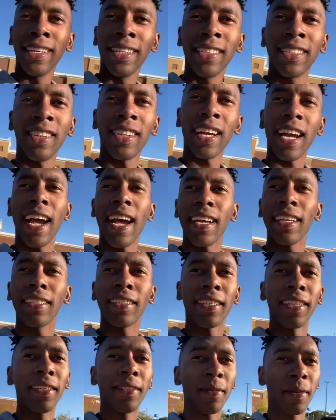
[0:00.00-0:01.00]
So
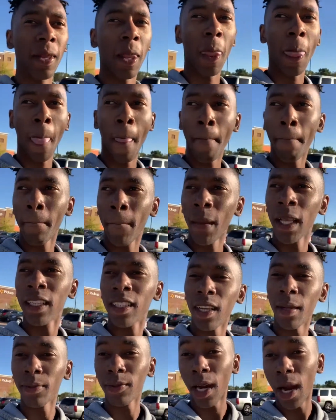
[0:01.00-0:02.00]
guys,
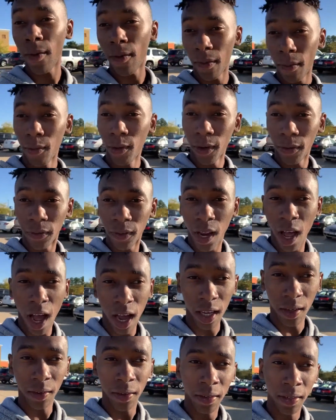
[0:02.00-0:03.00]
subscribe for more
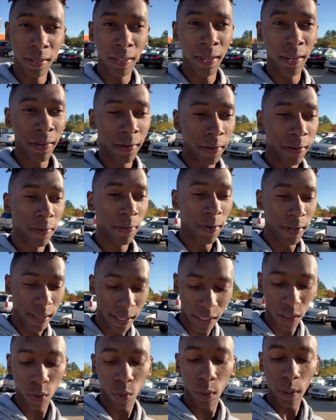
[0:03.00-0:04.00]
vlog for
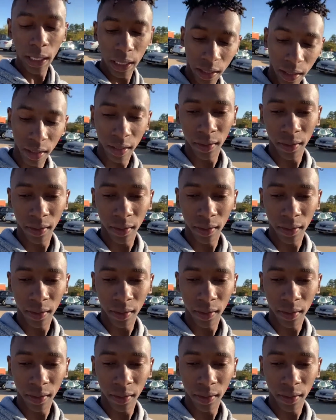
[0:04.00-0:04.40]
this winner